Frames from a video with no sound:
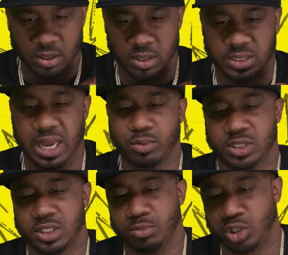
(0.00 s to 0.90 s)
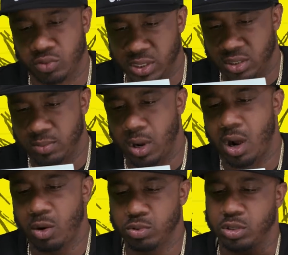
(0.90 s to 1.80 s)
Cause I was in them streets. My
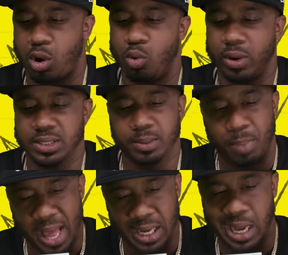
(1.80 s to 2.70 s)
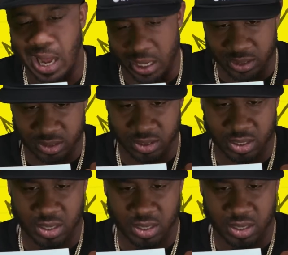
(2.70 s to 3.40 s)
heart was cold as a pack of ice.